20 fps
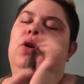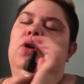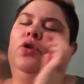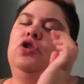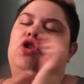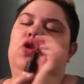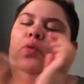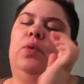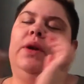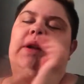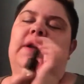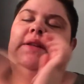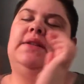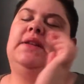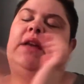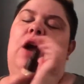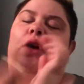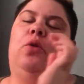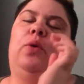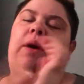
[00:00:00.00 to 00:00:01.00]
So we're gonna
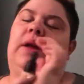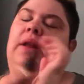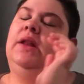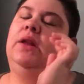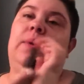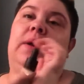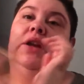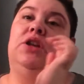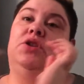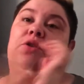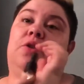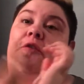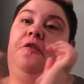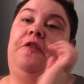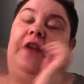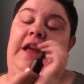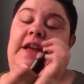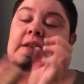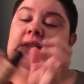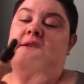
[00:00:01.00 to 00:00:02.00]
see how quickly we can do a
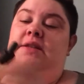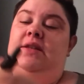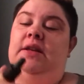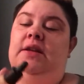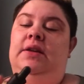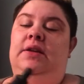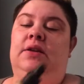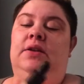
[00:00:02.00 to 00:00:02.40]
face